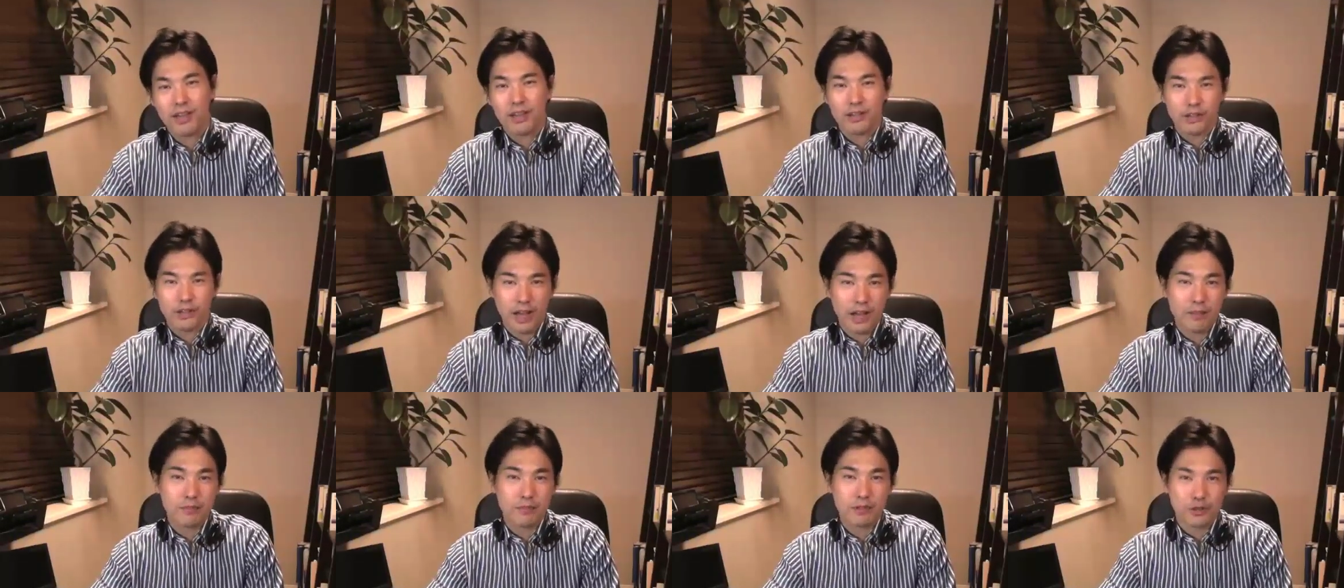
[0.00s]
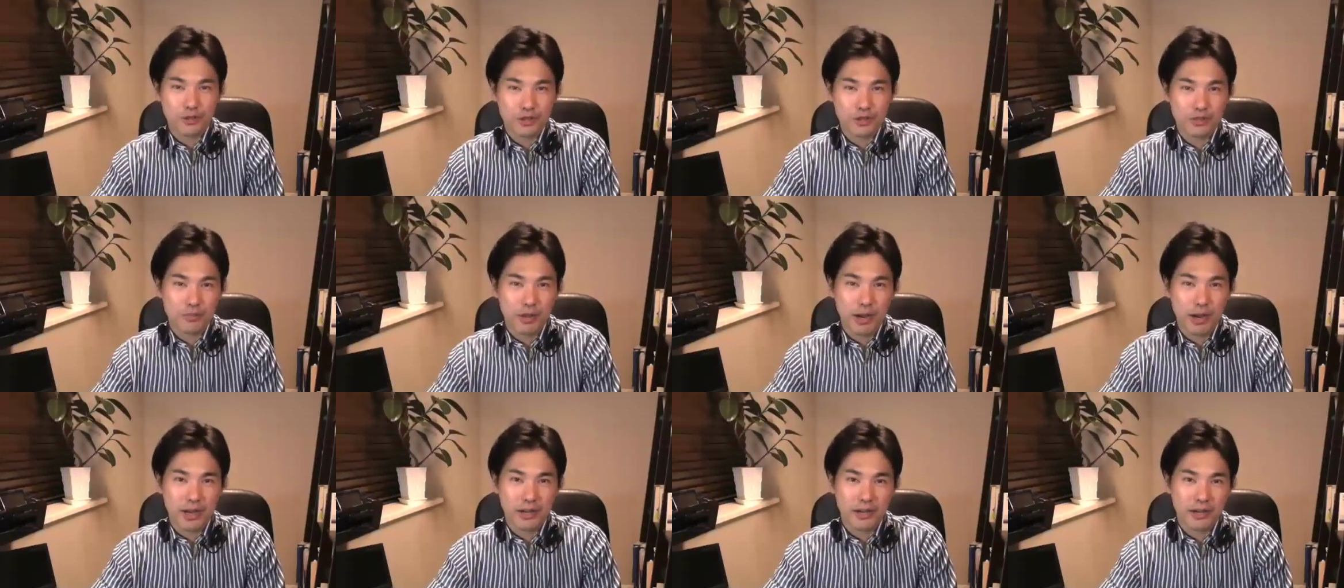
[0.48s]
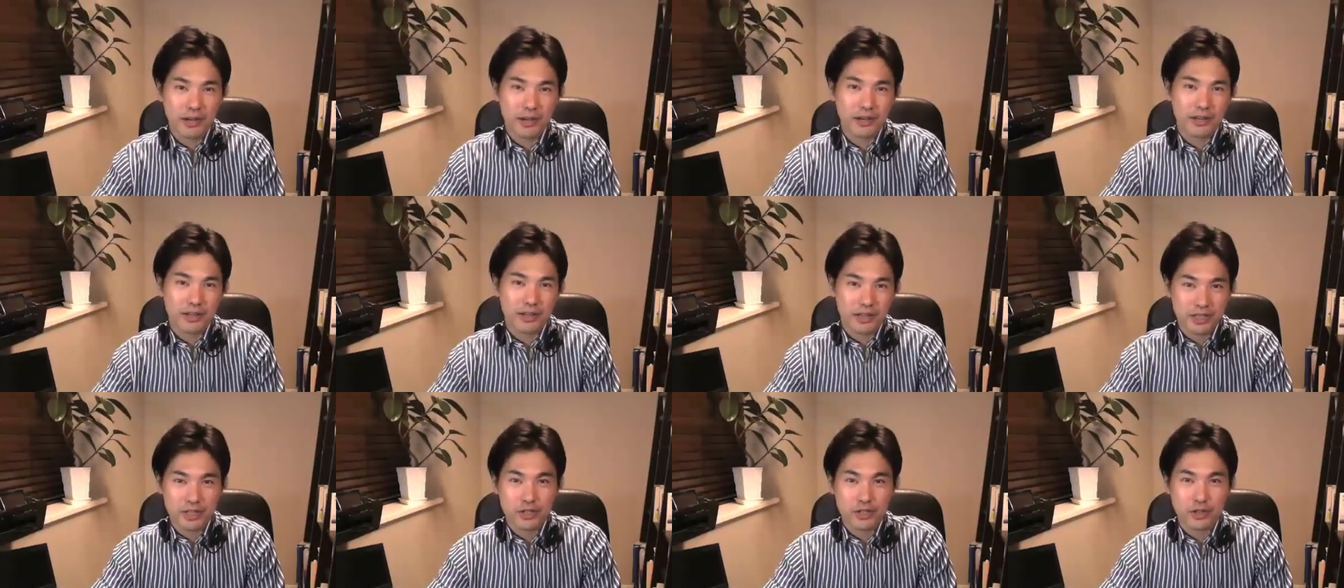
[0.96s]
I'm Toshi Maeda
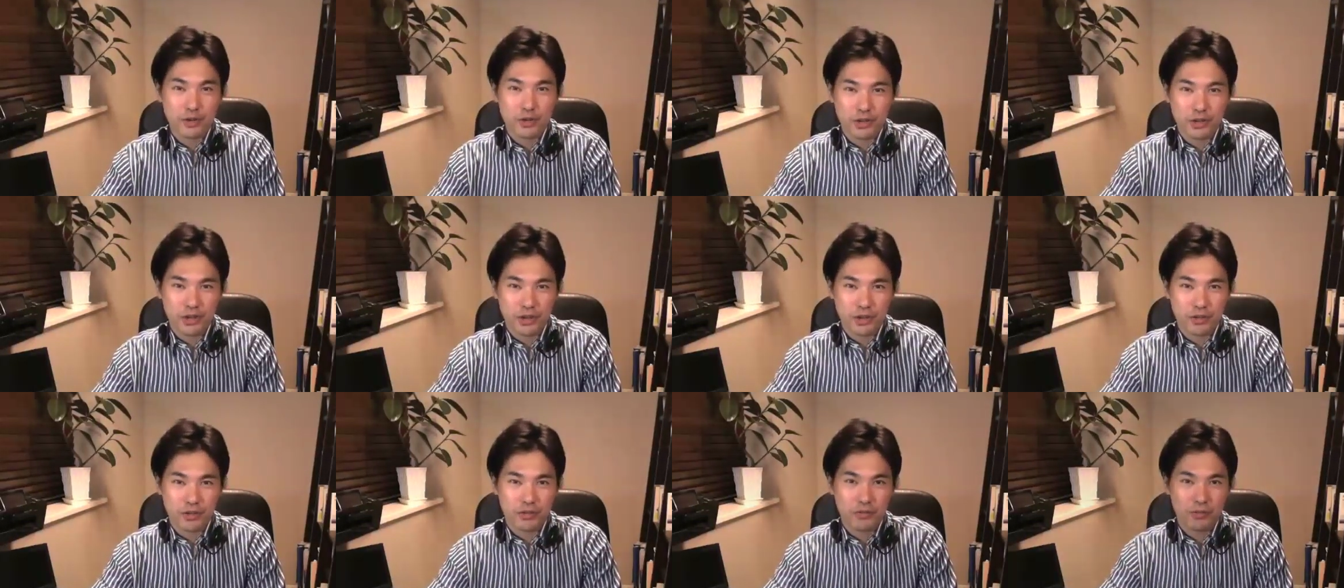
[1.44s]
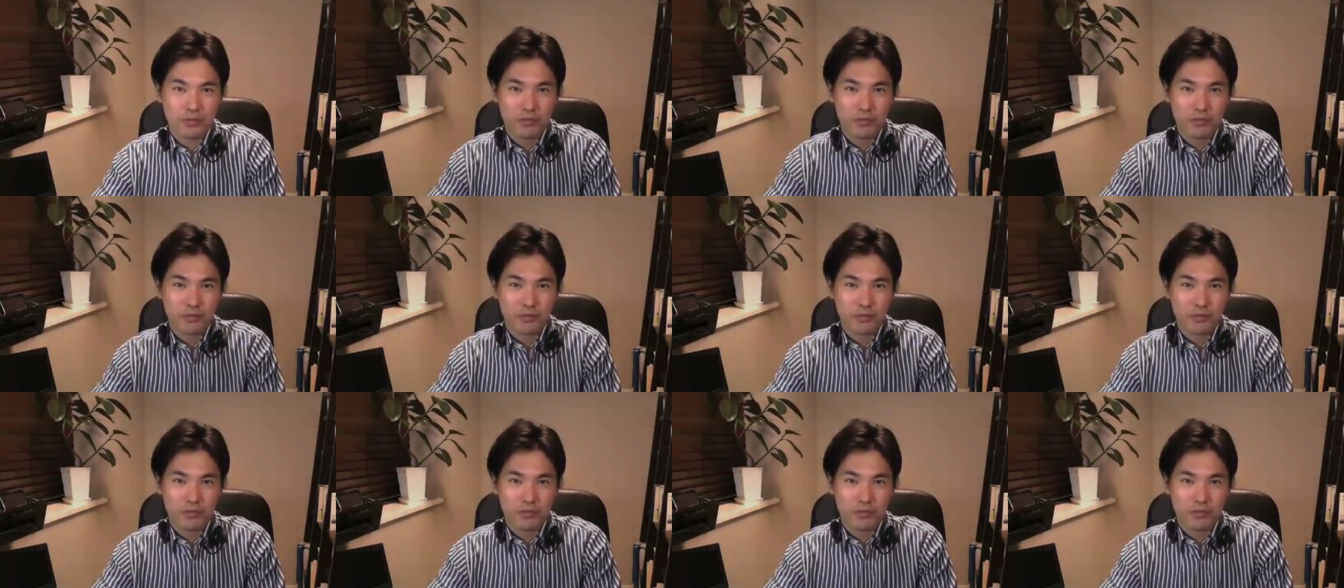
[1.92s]
in Tokyo.